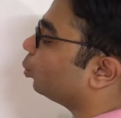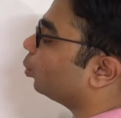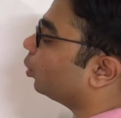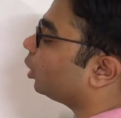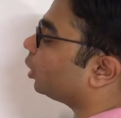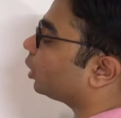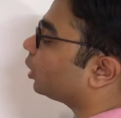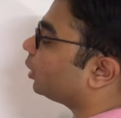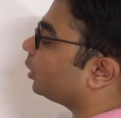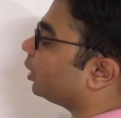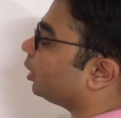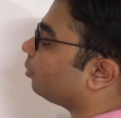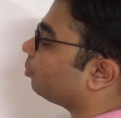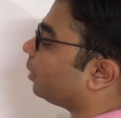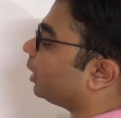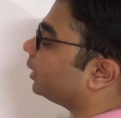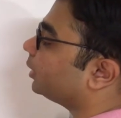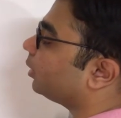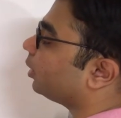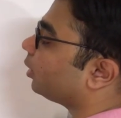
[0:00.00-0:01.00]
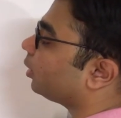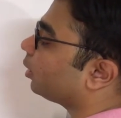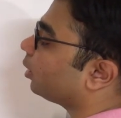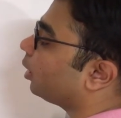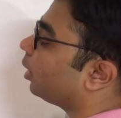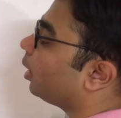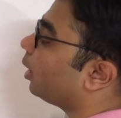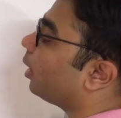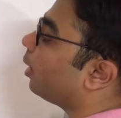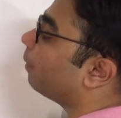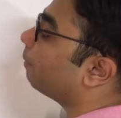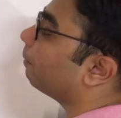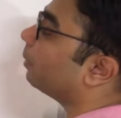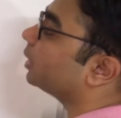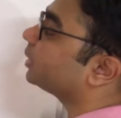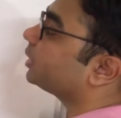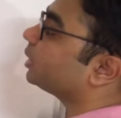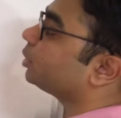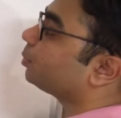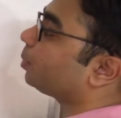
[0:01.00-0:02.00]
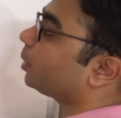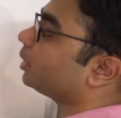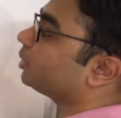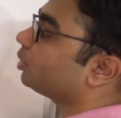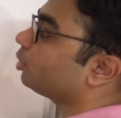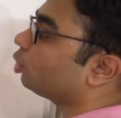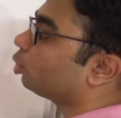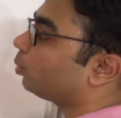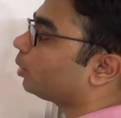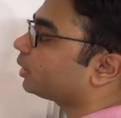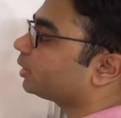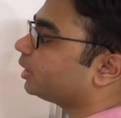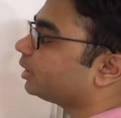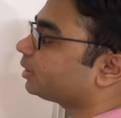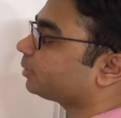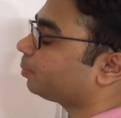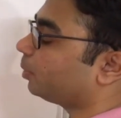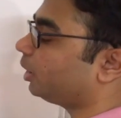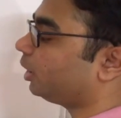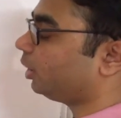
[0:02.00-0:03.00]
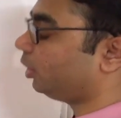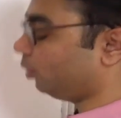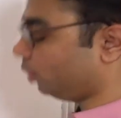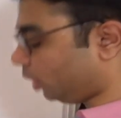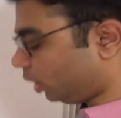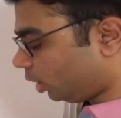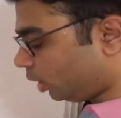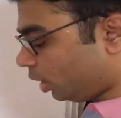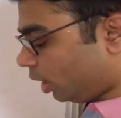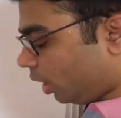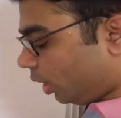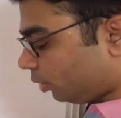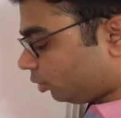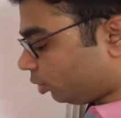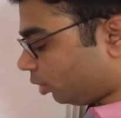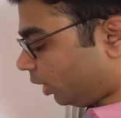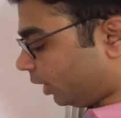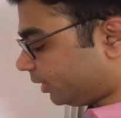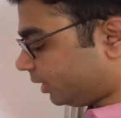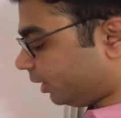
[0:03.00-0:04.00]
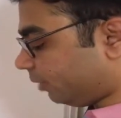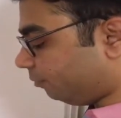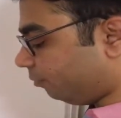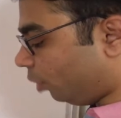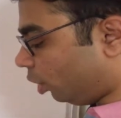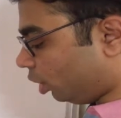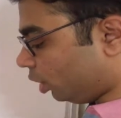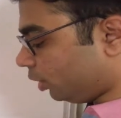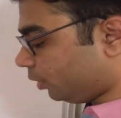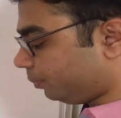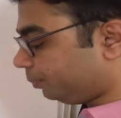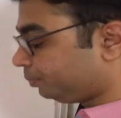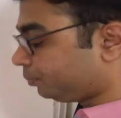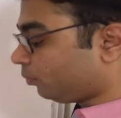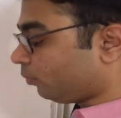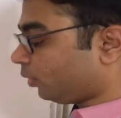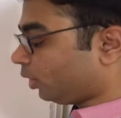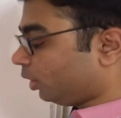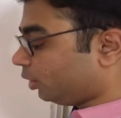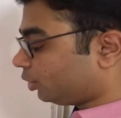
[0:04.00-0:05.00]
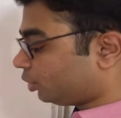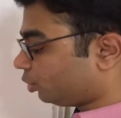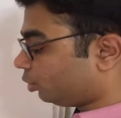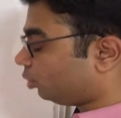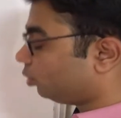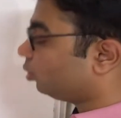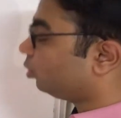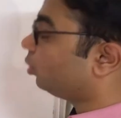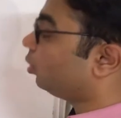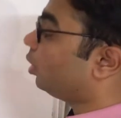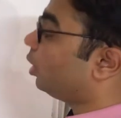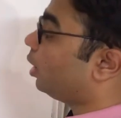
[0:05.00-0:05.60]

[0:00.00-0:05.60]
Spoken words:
work done by the muscles present over this particular thoracic wall. So